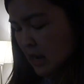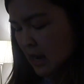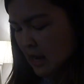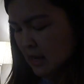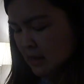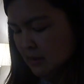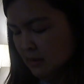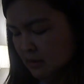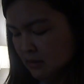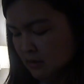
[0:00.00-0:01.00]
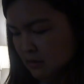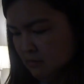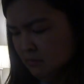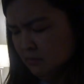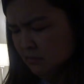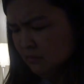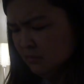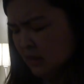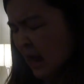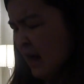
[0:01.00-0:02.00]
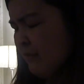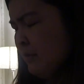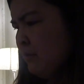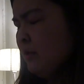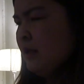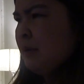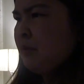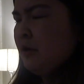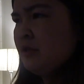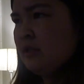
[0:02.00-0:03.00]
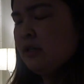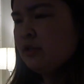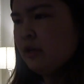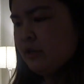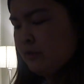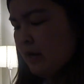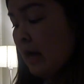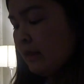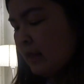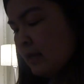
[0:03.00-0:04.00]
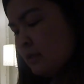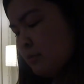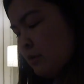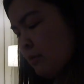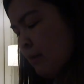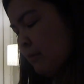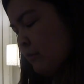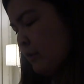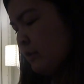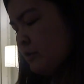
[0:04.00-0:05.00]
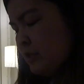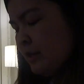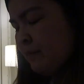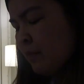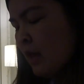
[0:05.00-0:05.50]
I haven't really personally turned to it unless I'm doing wrapping for inclusion.